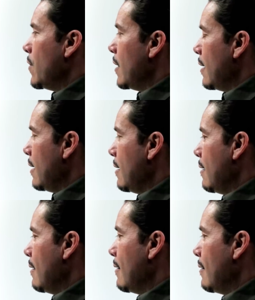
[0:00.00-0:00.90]
the,
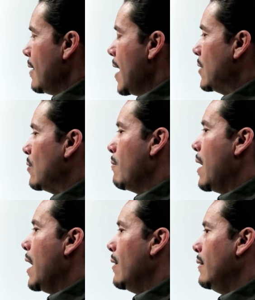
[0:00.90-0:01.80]
the extra
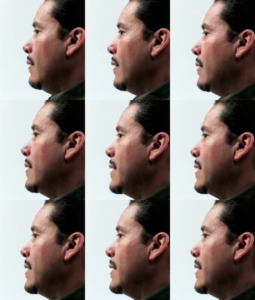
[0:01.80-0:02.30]
mile all the